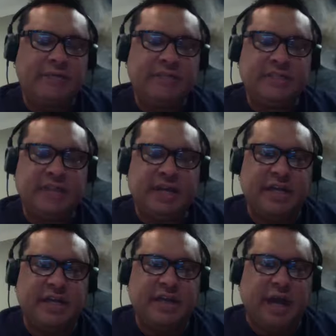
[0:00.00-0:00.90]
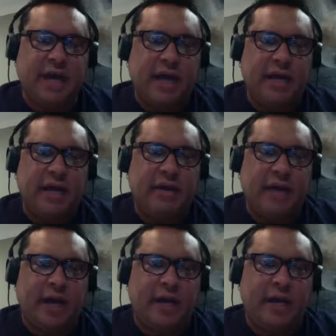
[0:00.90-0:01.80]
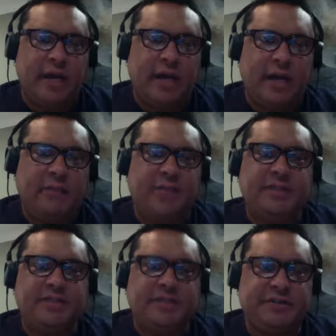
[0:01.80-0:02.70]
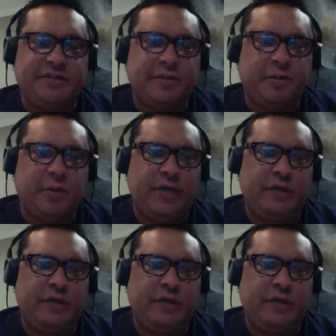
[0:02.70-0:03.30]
just gonna say, I'm interested to see what